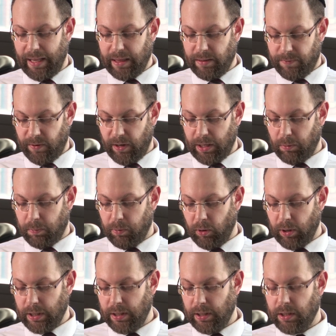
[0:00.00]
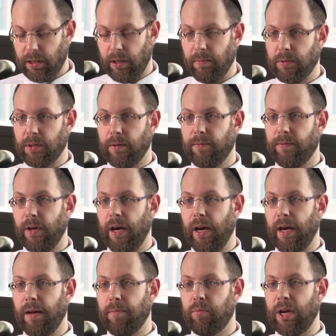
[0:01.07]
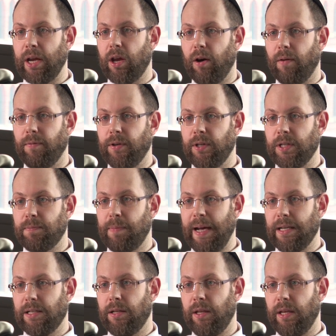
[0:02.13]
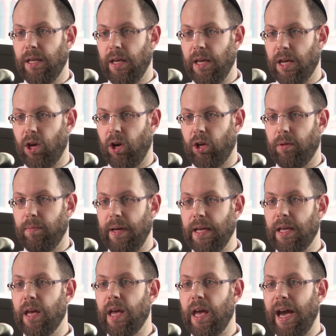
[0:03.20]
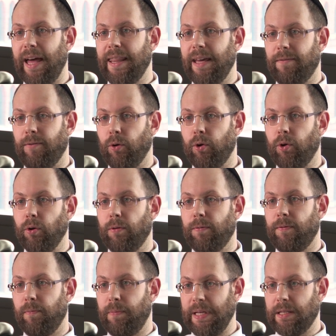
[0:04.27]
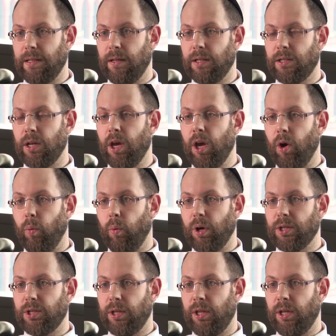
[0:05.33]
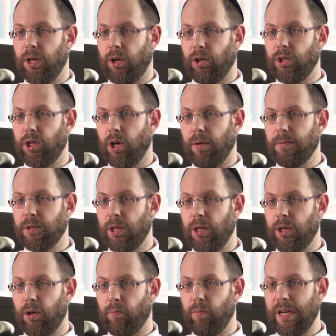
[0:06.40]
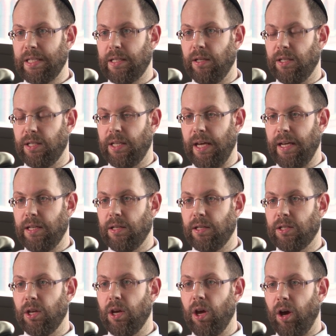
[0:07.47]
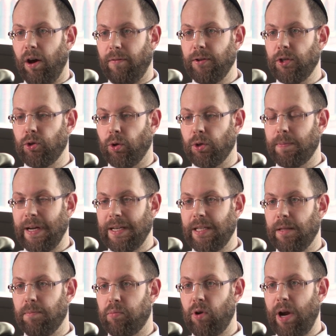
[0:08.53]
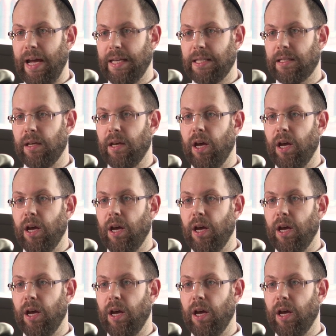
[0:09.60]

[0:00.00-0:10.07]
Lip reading: I think the final point in terms of bringing confidence back to the economy and therefore good for business was the non-DOMs and the non-resident status, often talked about in the press.